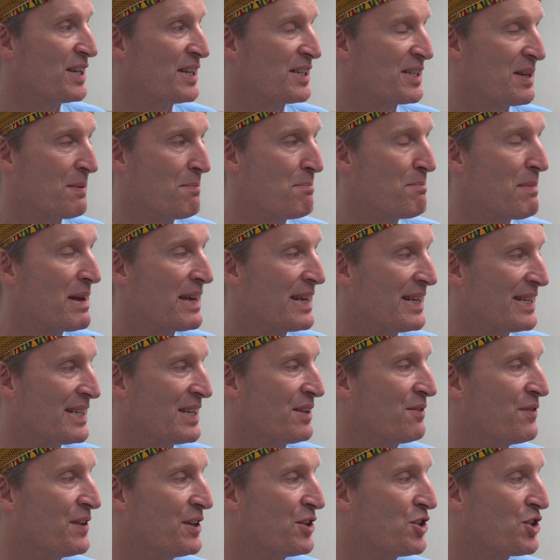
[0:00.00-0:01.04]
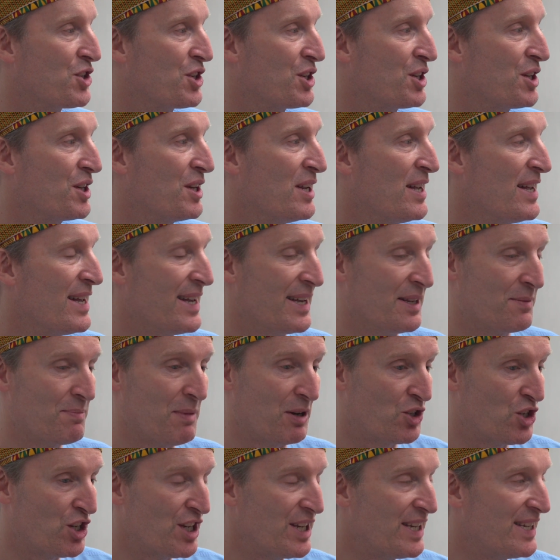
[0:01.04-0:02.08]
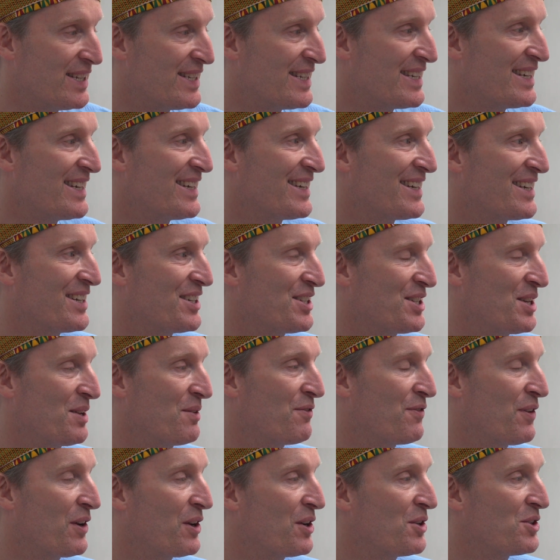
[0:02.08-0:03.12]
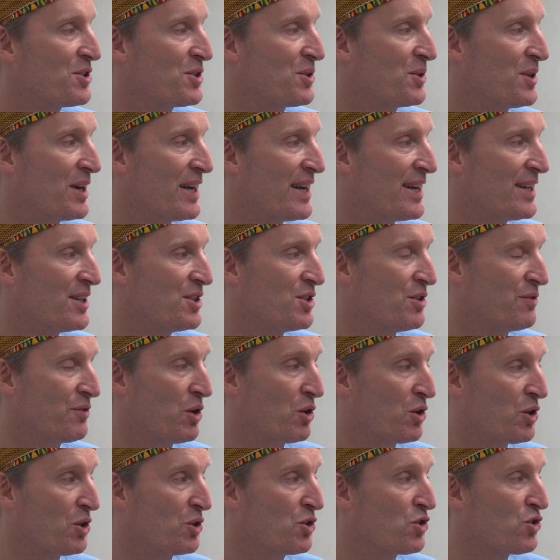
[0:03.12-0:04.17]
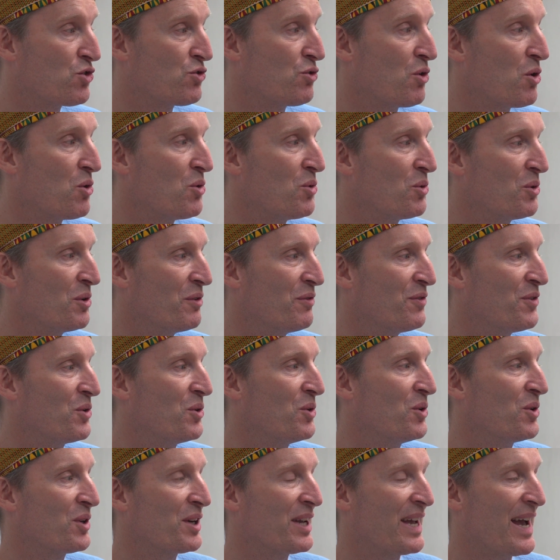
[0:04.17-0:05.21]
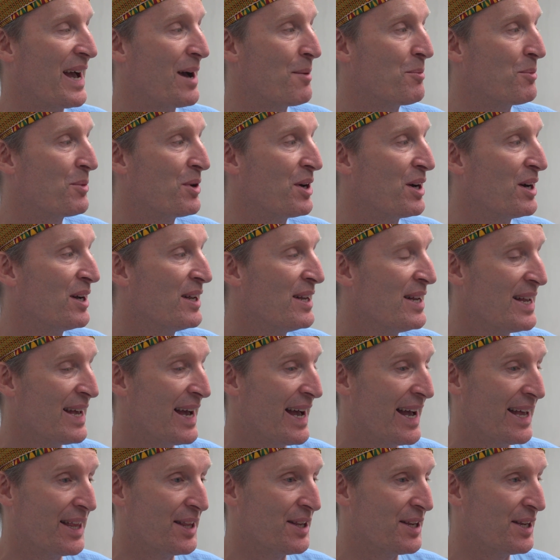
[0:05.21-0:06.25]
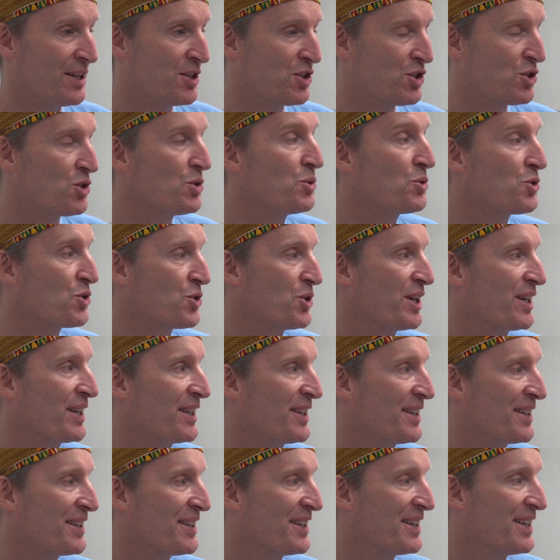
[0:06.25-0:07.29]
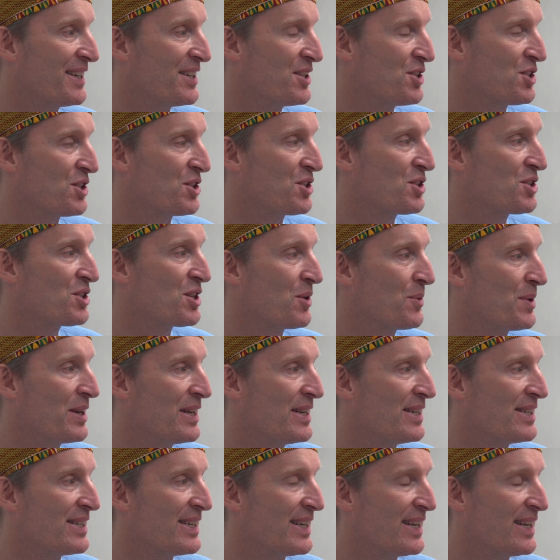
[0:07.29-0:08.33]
it's amazing vision. It's much easier because it follows your hands. You've got control of your camera, and it's suturing that is just so easy.